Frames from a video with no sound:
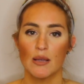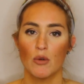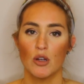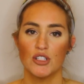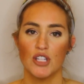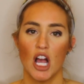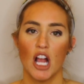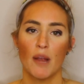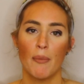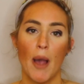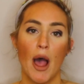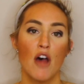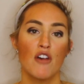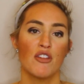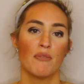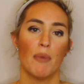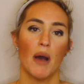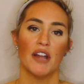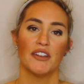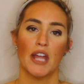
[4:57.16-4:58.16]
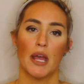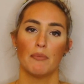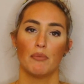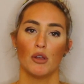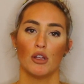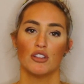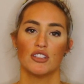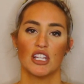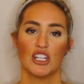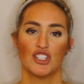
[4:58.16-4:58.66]
I want to talk about are the Bondi
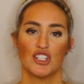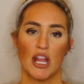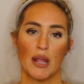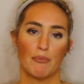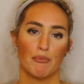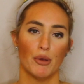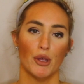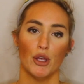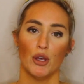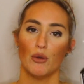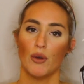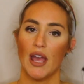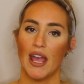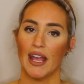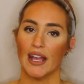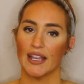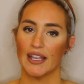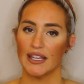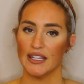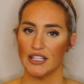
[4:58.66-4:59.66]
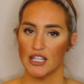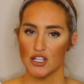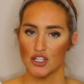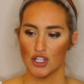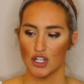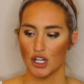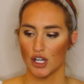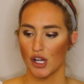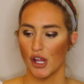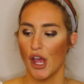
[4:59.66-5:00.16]
Boost shampoo and
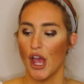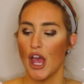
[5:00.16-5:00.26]
conditioner.